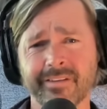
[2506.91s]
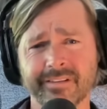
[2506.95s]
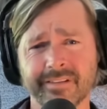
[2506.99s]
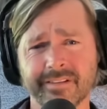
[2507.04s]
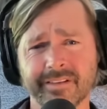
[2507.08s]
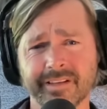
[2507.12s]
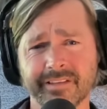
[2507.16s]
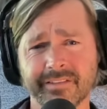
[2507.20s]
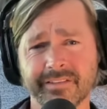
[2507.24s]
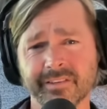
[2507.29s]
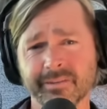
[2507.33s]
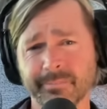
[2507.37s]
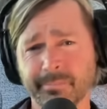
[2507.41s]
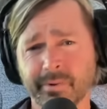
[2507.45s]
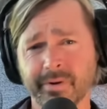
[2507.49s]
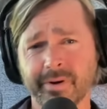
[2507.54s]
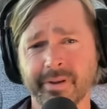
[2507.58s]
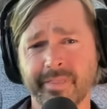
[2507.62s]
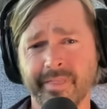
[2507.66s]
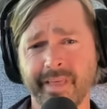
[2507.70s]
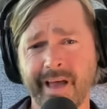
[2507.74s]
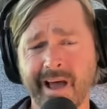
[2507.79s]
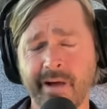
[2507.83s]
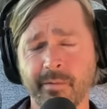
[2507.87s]
Let's just put
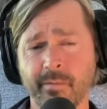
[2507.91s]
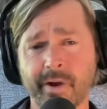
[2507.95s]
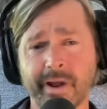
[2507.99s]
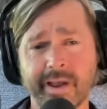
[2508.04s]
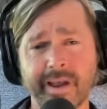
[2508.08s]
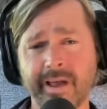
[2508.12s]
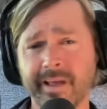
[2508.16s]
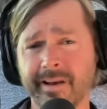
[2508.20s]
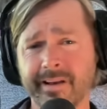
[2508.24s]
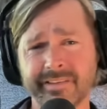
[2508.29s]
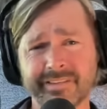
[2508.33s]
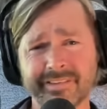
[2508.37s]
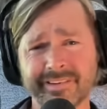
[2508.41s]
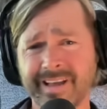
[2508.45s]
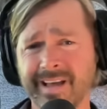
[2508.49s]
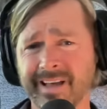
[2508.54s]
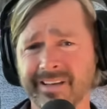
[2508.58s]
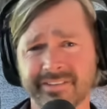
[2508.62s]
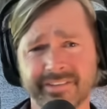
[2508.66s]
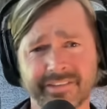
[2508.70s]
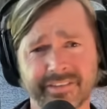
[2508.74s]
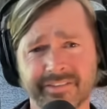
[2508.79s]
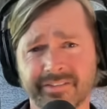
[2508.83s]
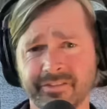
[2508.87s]
it that way. And it's not
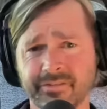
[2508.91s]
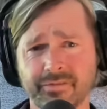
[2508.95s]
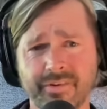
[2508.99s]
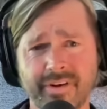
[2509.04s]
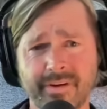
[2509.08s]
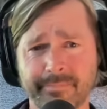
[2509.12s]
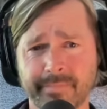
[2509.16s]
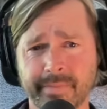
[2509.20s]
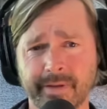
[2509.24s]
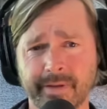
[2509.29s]
just Trump.